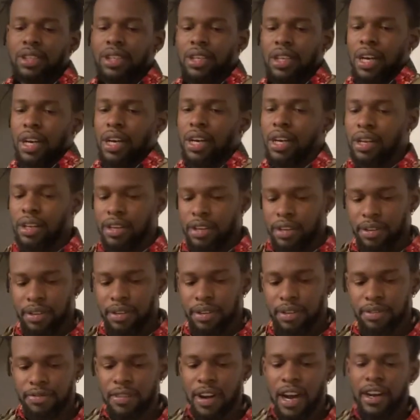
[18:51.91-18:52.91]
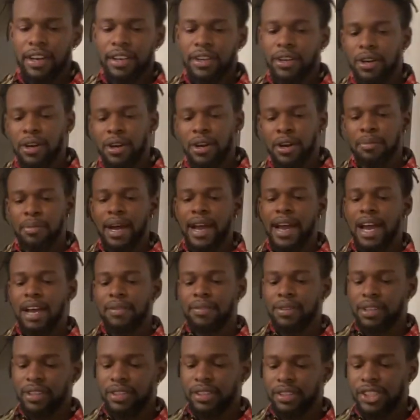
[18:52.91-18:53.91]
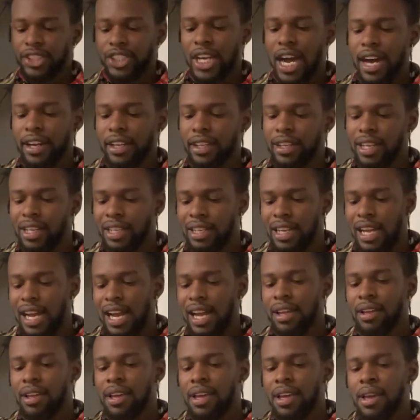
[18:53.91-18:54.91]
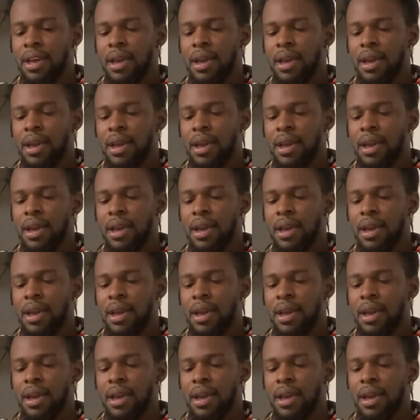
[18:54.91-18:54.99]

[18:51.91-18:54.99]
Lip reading: firearm, I haven't shot it a lot,